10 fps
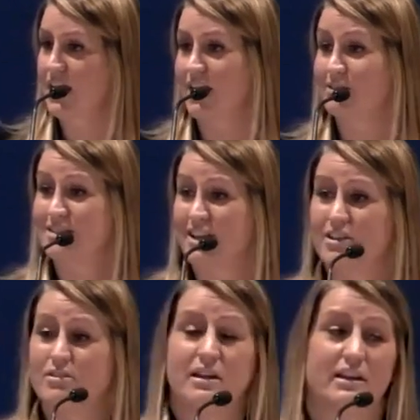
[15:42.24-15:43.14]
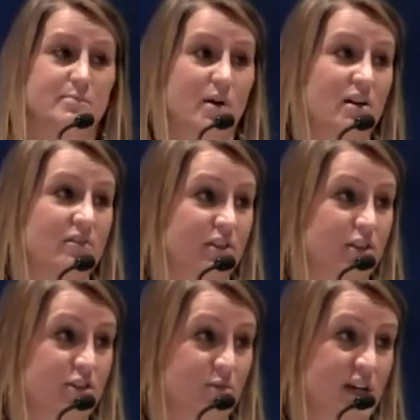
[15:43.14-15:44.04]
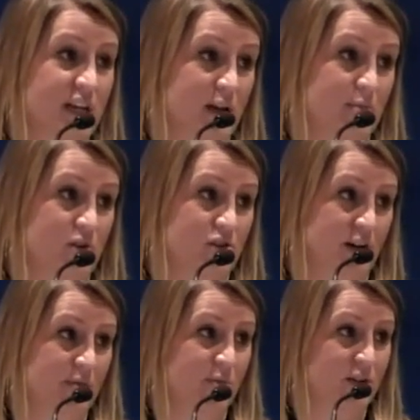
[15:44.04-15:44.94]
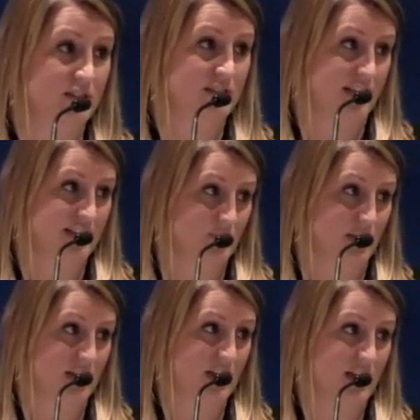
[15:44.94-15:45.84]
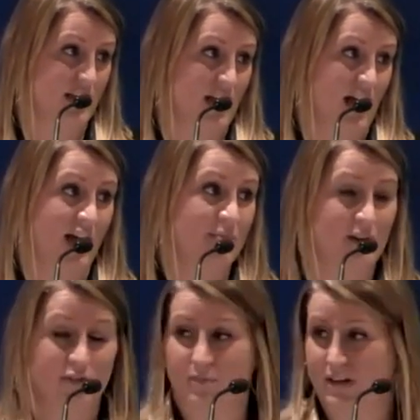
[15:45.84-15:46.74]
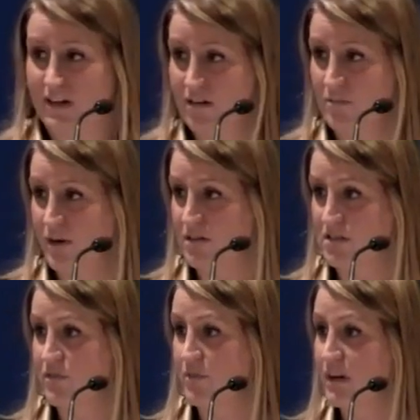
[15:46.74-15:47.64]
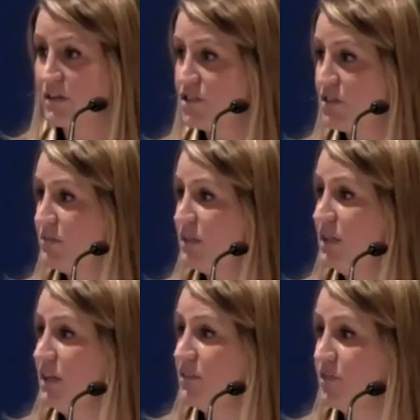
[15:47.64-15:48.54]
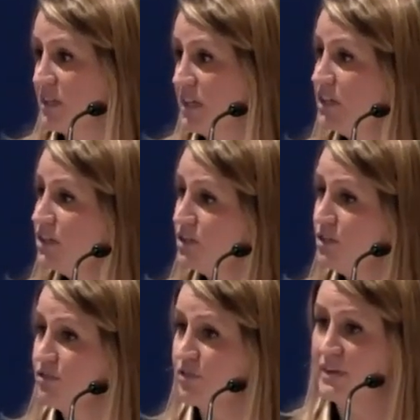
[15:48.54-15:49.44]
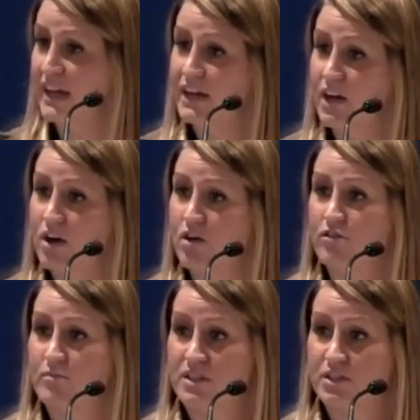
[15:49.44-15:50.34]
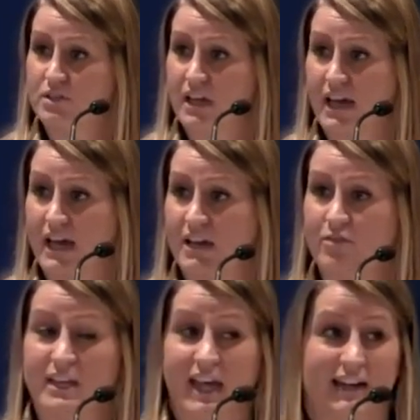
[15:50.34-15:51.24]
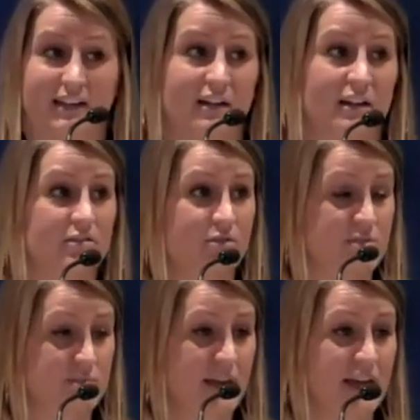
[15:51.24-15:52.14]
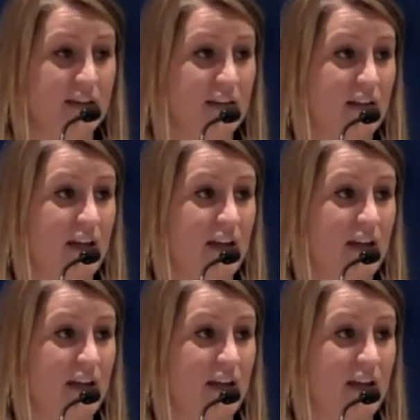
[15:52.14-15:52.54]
I will tell you that as part of a three-day program in Brussels last week, I met with my counterparts from Belgium, from the EU, from NATO, from the UK, from Canada, and from Spain.